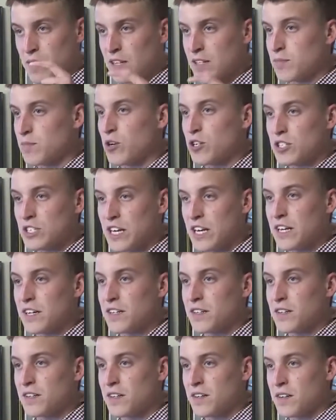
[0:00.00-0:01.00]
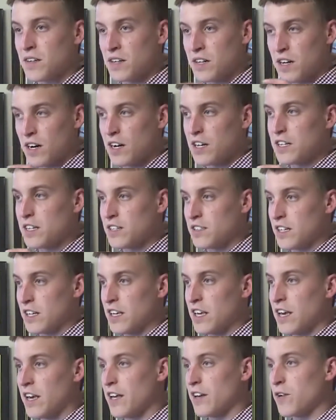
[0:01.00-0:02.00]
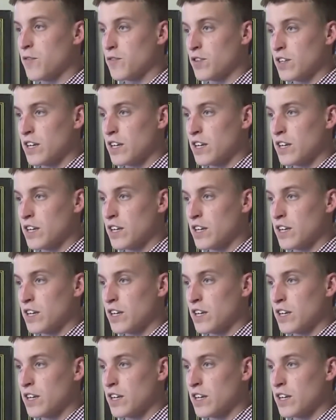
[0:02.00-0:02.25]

as much gain in height as I can over